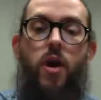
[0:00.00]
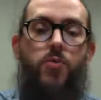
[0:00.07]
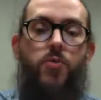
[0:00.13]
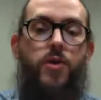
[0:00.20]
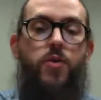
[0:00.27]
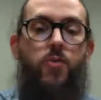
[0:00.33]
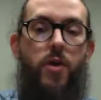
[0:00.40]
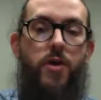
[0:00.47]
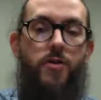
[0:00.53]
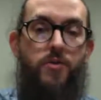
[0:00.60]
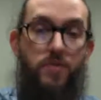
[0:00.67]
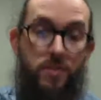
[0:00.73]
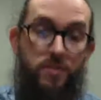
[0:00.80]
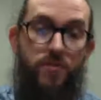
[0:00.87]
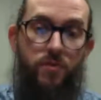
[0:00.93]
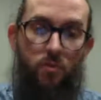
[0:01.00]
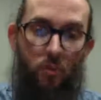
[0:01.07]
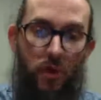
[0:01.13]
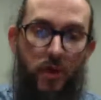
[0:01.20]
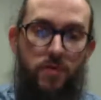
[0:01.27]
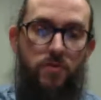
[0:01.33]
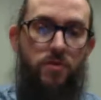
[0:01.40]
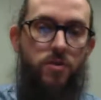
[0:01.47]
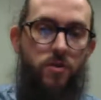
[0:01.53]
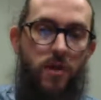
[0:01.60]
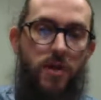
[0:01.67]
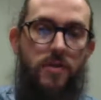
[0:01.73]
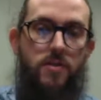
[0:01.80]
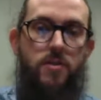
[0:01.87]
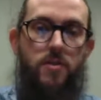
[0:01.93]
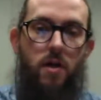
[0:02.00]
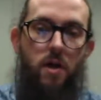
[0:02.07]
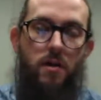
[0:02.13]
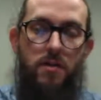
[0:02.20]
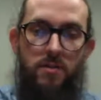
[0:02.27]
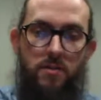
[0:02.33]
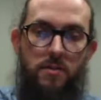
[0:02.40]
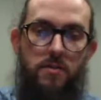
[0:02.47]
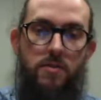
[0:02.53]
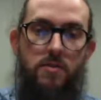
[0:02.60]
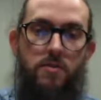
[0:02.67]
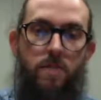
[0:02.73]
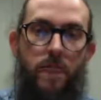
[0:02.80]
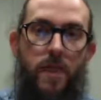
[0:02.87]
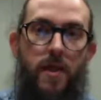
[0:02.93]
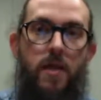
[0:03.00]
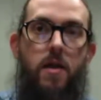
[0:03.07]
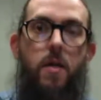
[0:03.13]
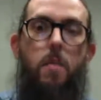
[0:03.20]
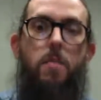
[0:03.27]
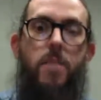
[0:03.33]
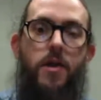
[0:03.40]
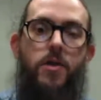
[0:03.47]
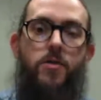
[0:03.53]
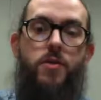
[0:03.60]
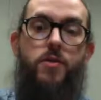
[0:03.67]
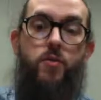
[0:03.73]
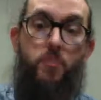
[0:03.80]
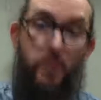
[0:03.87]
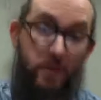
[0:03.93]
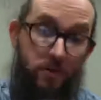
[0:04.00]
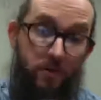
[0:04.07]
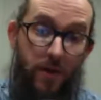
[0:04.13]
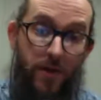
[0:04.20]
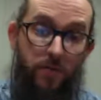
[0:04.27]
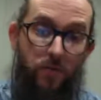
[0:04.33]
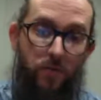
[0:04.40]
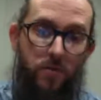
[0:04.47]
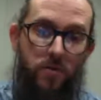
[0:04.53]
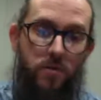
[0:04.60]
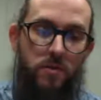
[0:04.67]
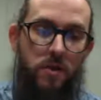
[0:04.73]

requires a different way to address audiences, make sure that you pick the right ones